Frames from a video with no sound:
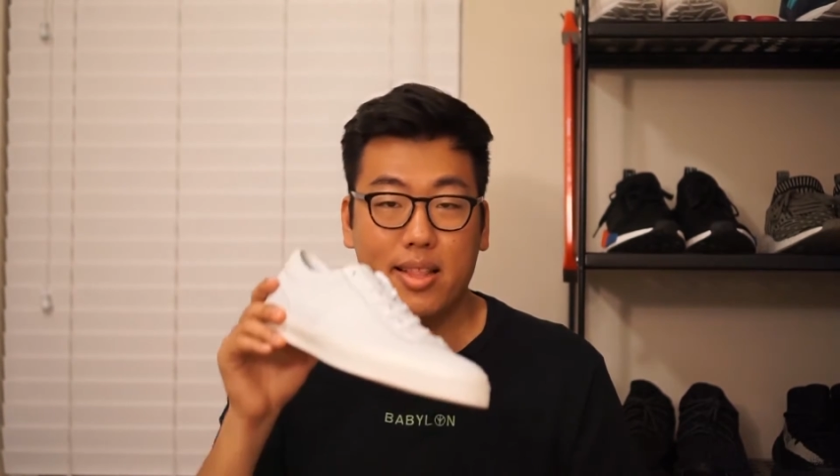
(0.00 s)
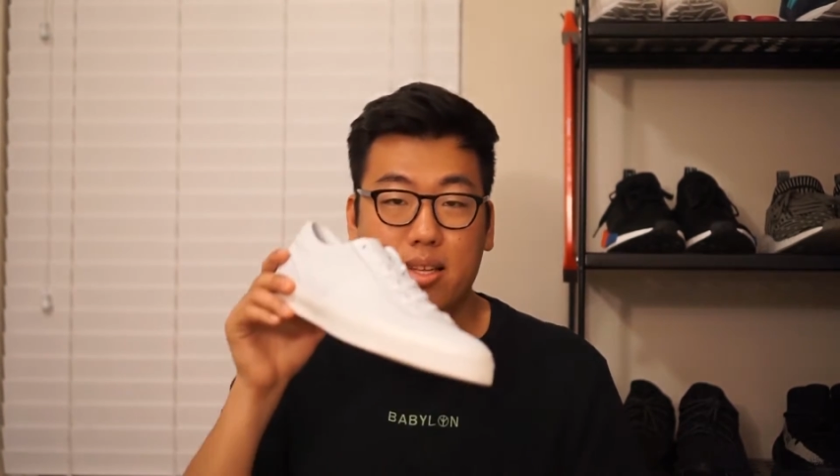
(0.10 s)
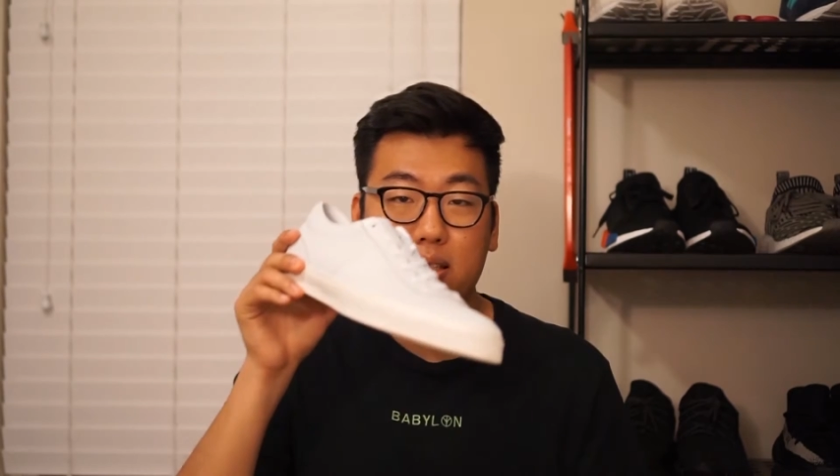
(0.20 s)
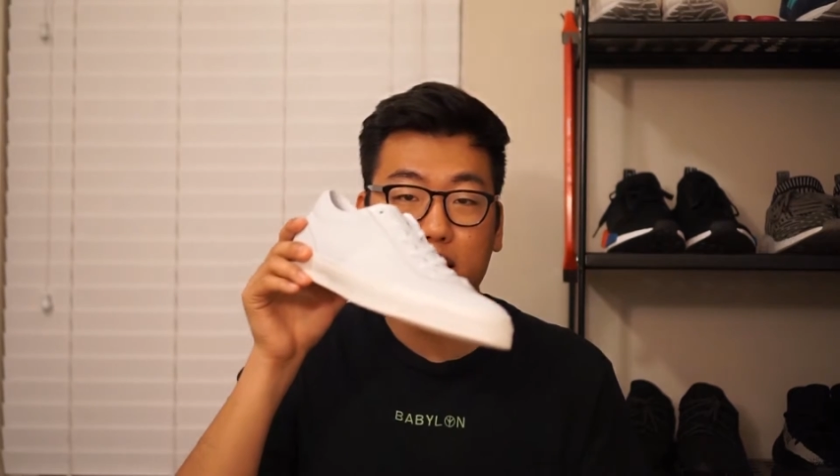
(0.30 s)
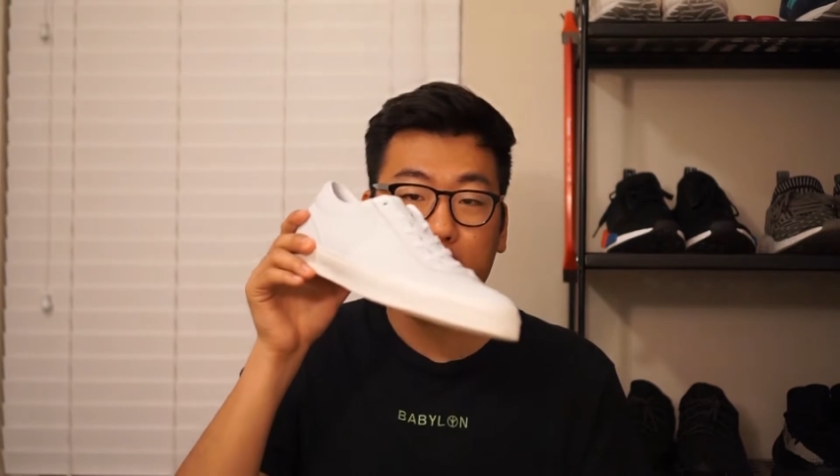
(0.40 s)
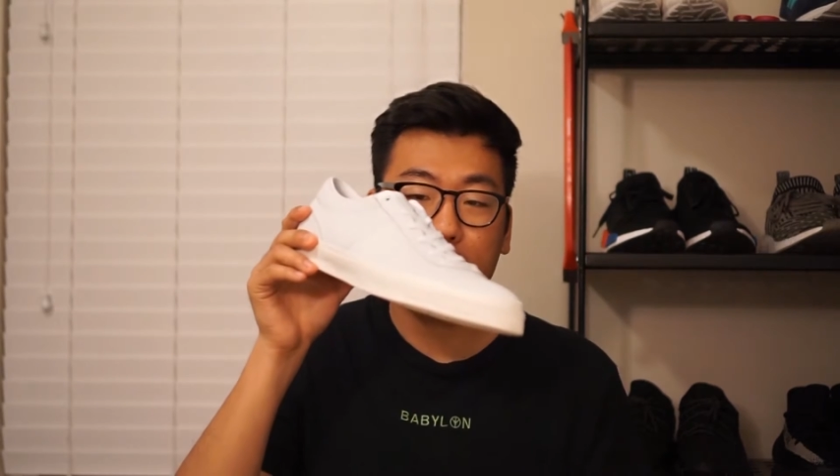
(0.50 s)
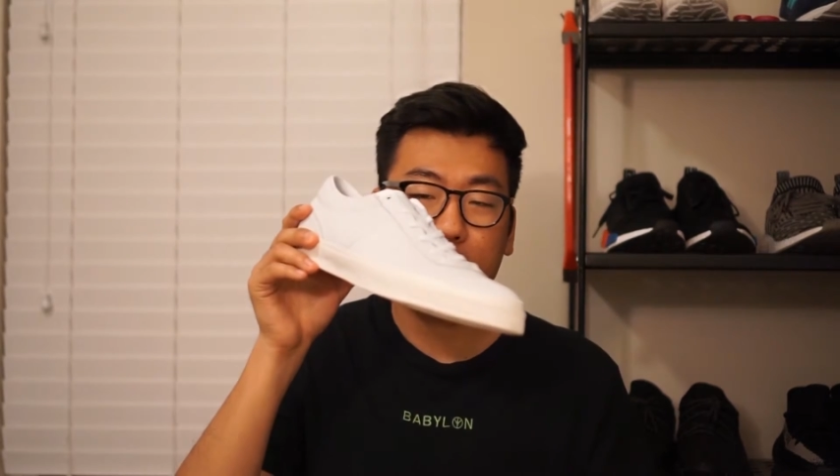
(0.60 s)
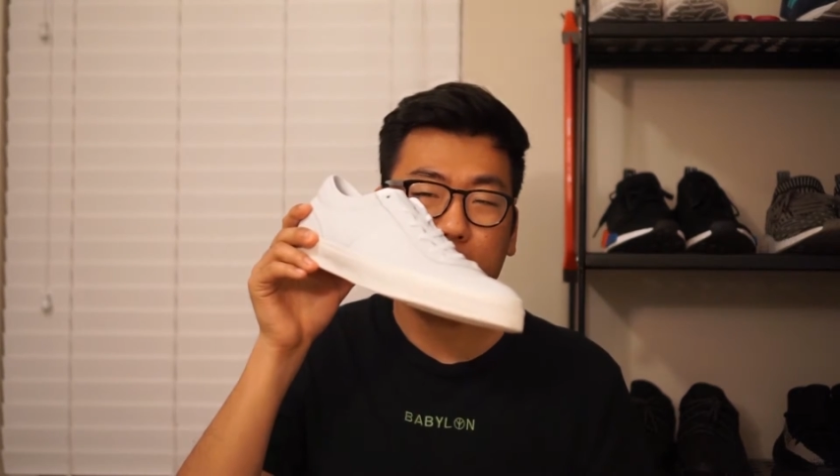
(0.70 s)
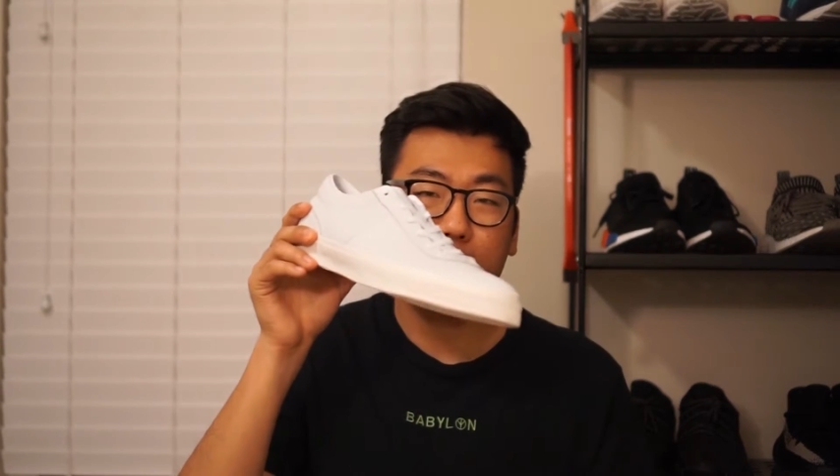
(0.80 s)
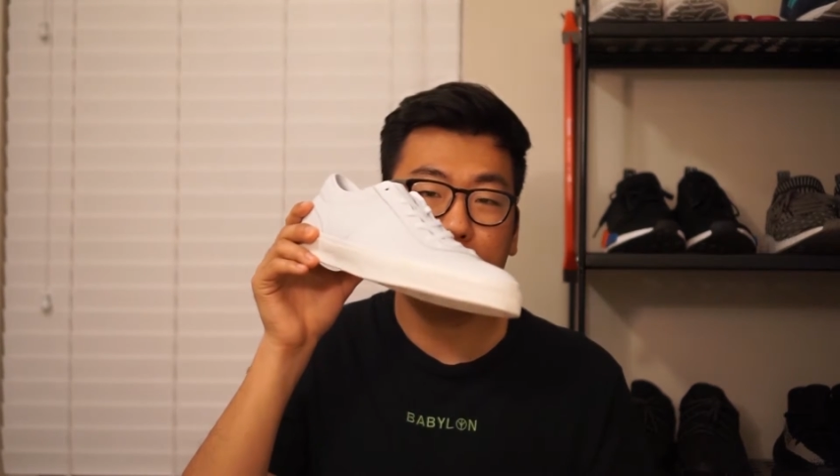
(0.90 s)
This is
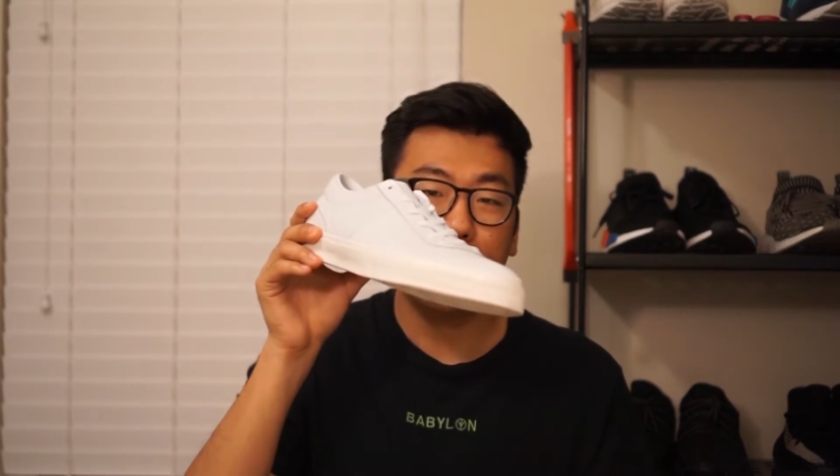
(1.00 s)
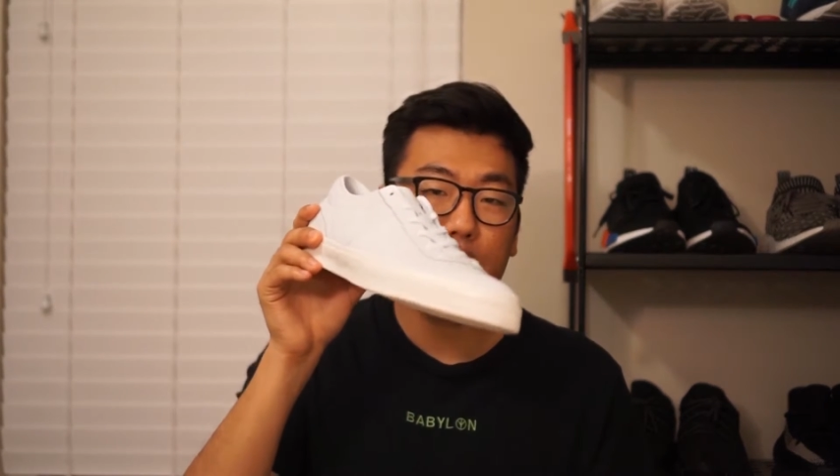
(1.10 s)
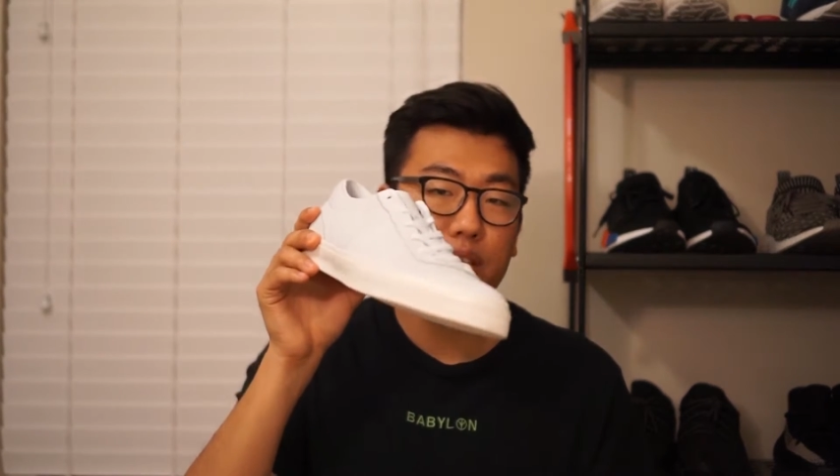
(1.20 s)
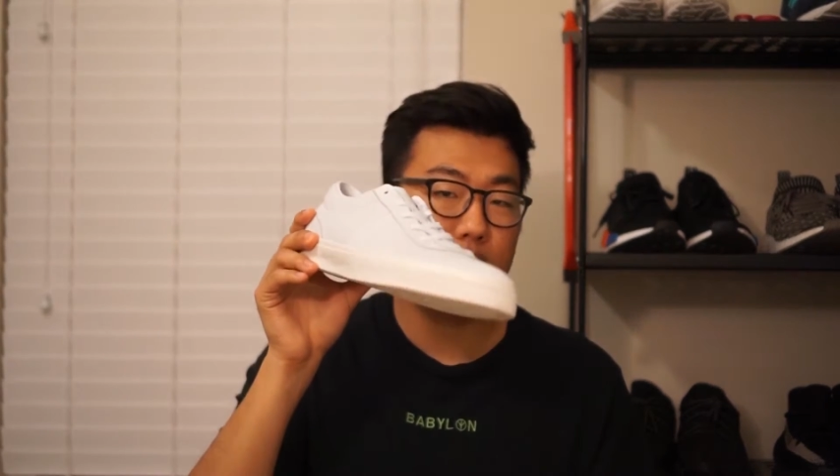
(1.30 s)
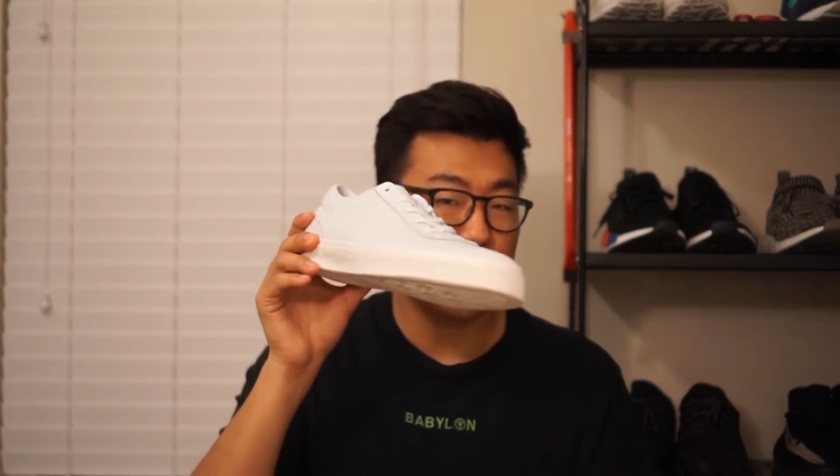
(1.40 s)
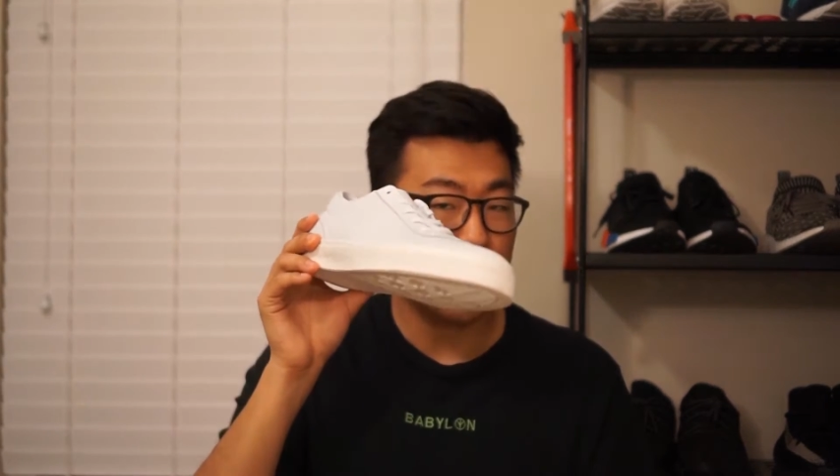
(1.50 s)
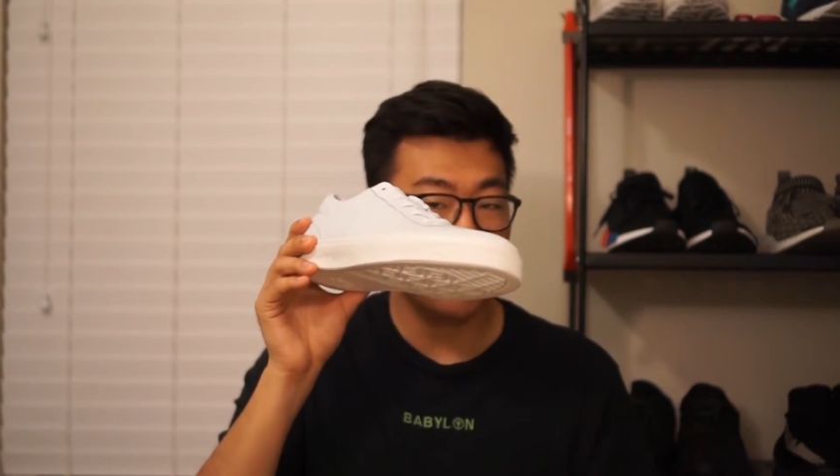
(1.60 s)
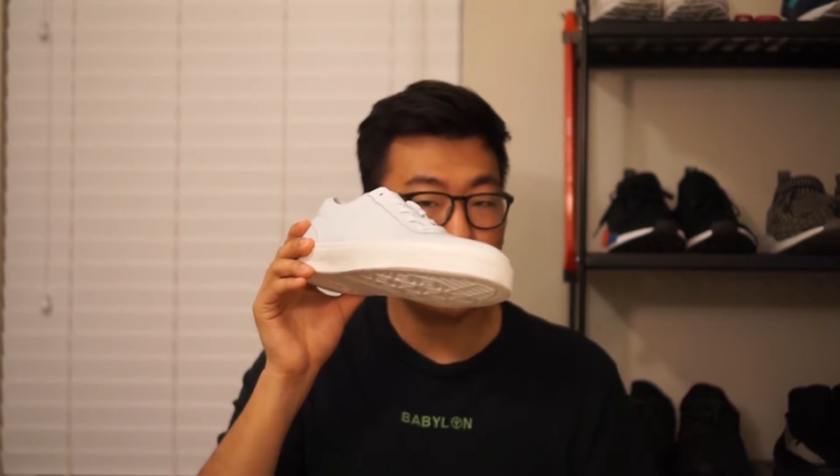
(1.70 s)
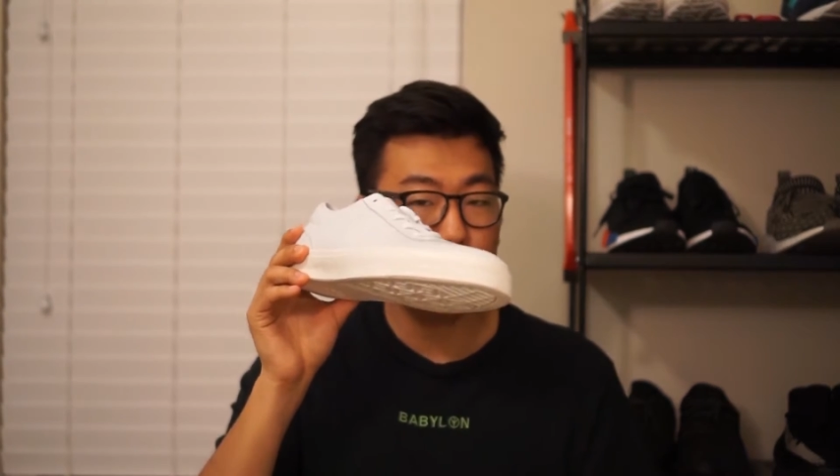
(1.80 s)
Sage's second